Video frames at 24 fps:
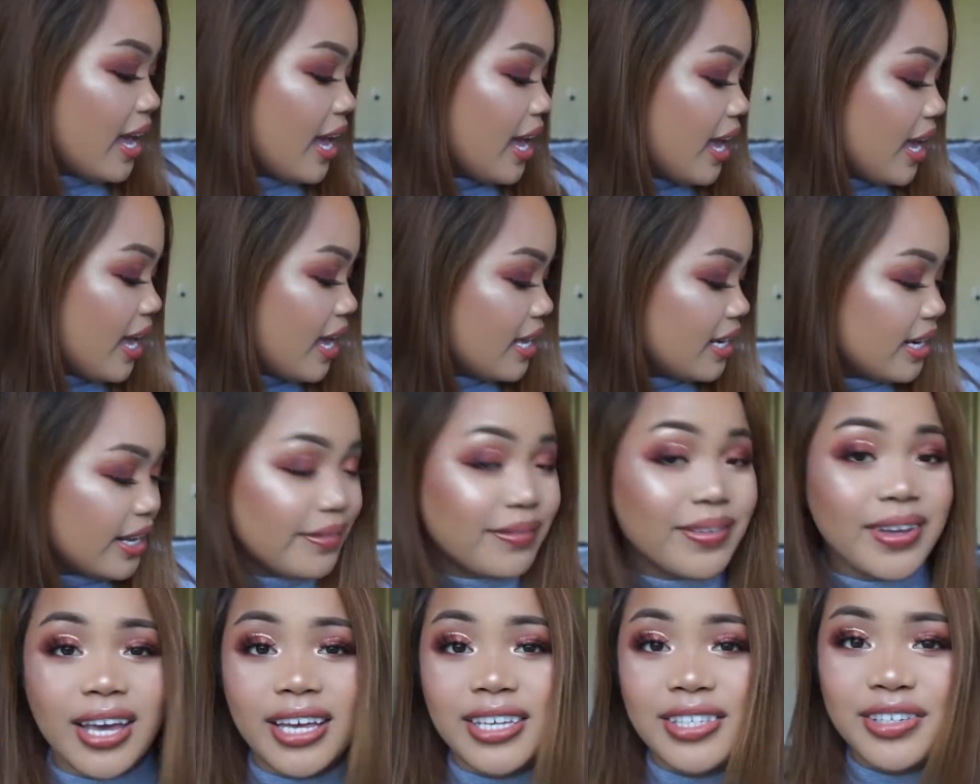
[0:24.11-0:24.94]
And
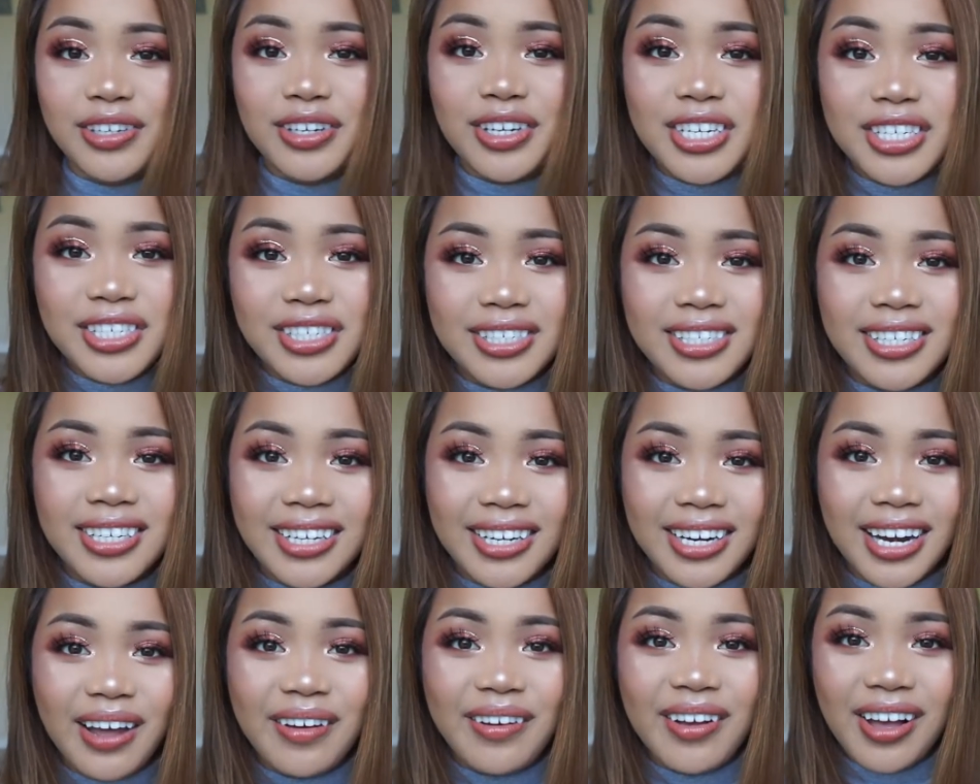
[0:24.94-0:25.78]
if you guys are interested
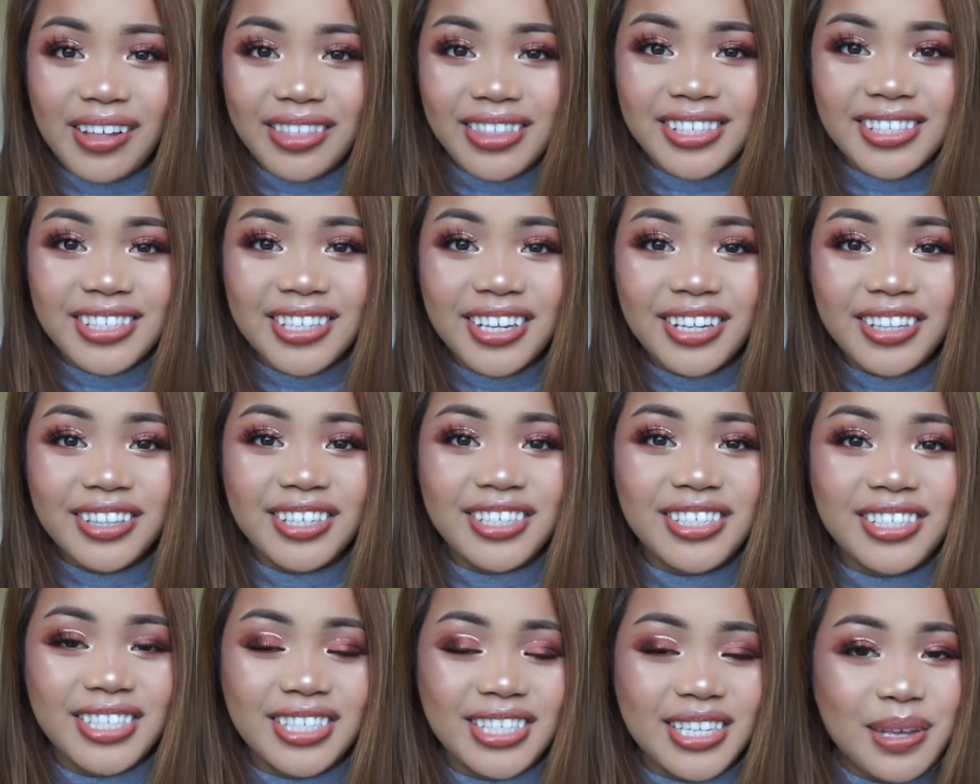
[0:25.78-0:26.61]
in how I got this look,
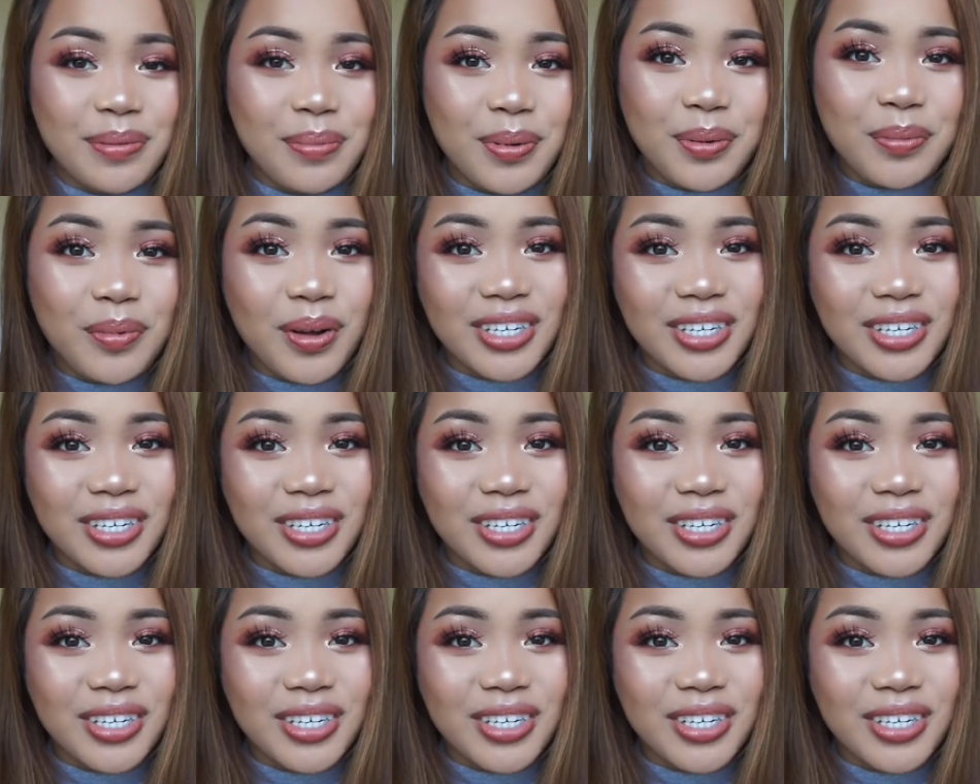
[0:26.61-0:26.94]
then just keep on